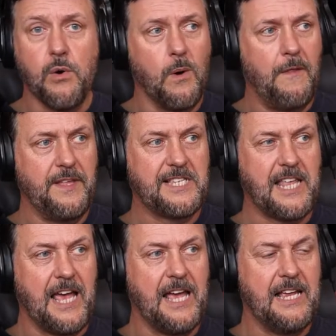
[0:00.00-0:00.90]
one that's
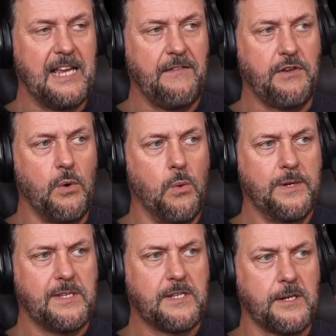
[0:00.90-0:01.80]
there if you
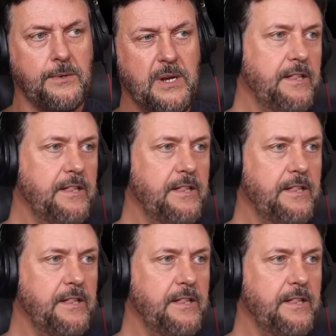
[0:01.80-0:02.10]
want to.